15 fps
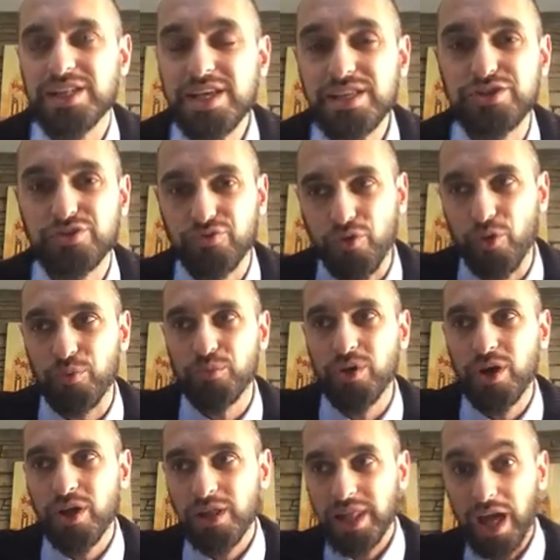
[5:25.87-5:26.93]
leads from
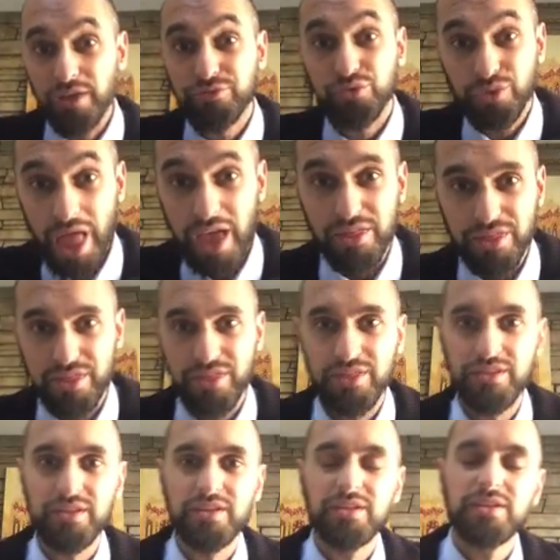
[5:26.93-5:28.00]
life to death.
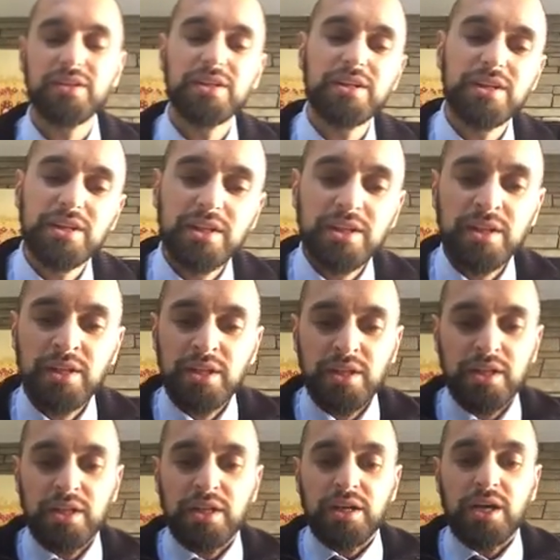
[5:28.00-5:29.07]

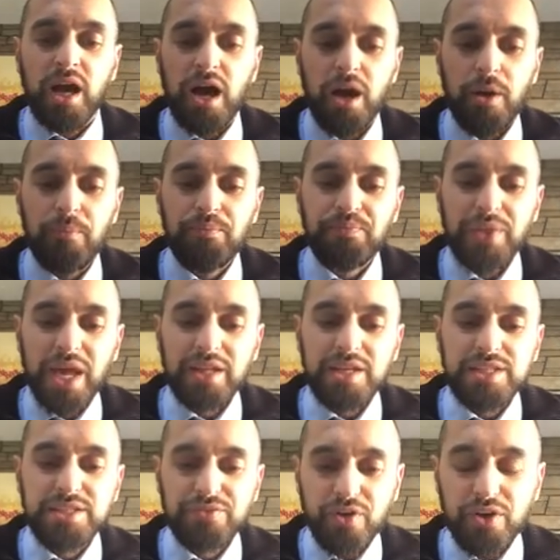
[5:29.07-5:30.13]
And
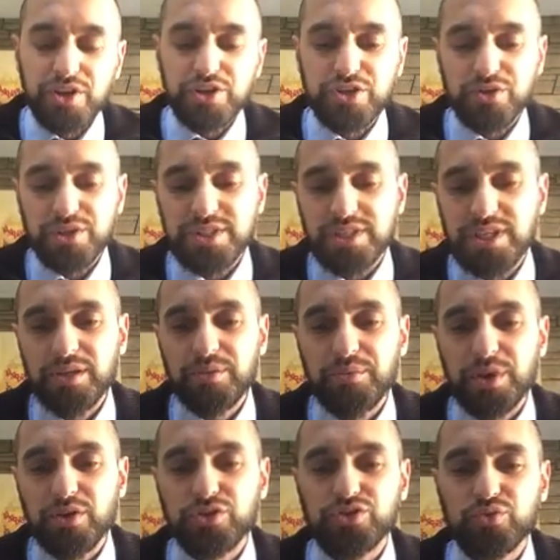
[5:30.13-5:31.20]
it's very interesting
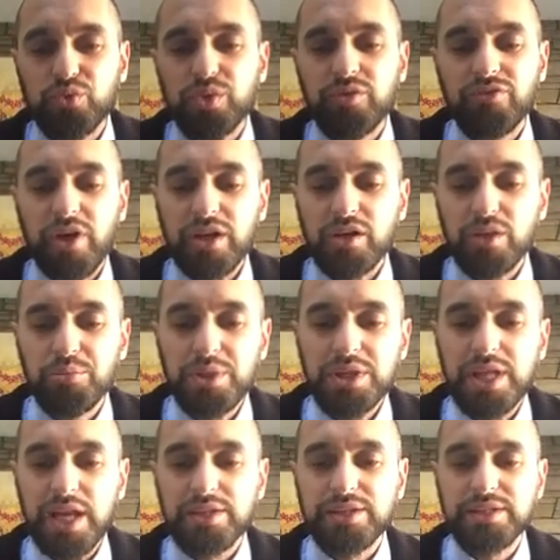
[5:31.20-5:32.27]
because we find a
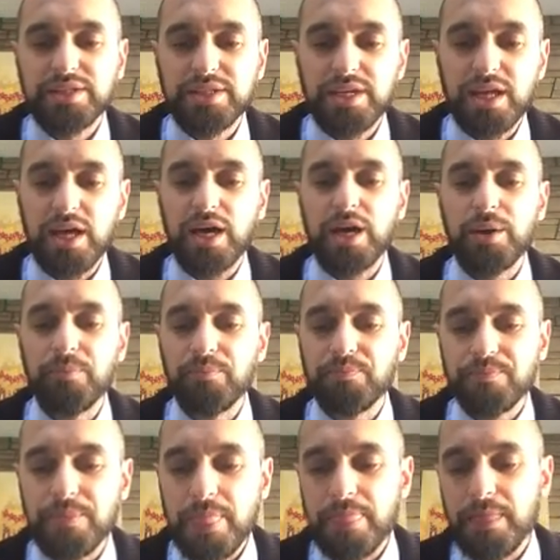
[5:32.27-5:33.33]
bit that
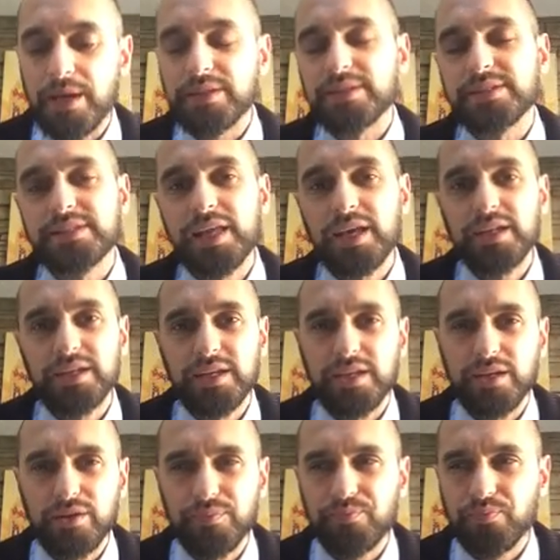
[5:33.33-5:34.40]

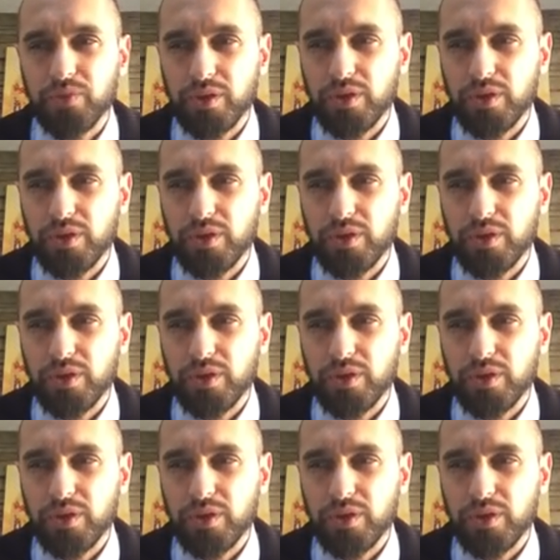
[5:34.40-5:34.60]
understanding